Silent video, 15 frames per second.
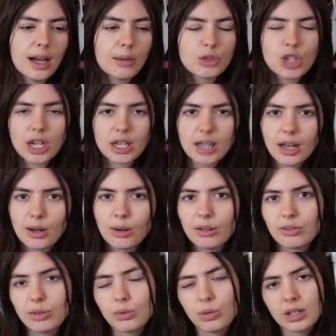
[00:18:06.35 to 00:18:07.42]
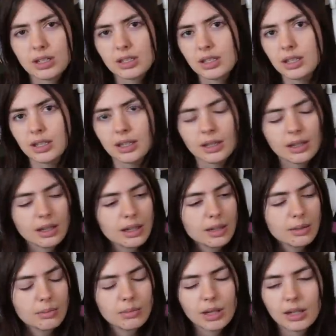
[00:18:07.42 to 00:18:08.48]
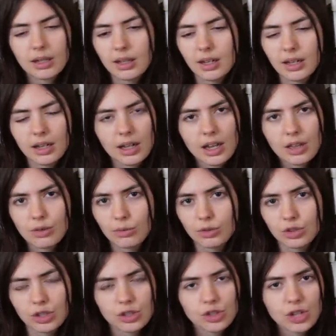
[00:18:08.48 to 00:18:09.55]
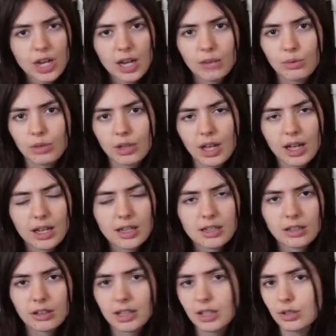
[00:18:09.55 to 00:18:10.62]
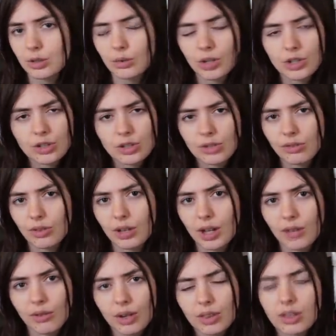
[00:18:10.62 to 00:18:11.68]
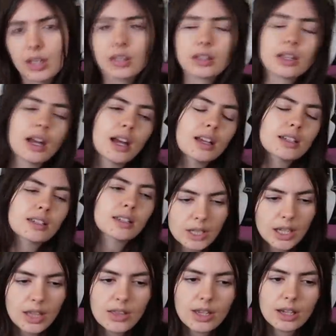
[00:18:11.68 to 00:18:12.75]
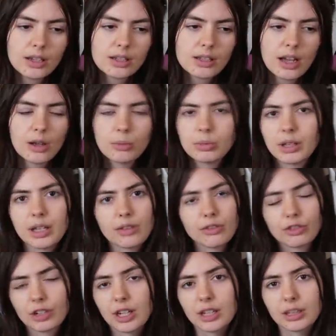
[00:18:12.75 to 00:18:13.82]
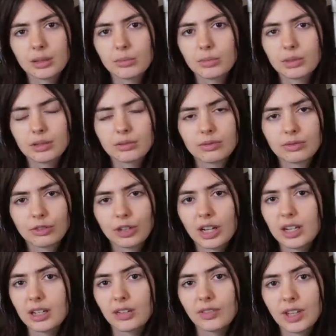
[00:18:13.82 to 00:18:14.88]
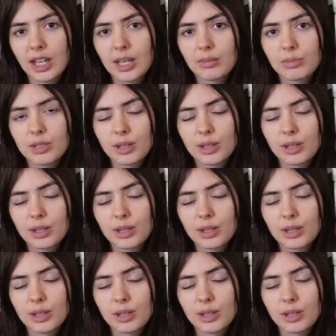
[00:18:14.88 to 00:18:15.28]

Check it out if you want to see. I either will just chat with guys, I'll answer questions if you have anything to ask, and then I'll play a random variety of games.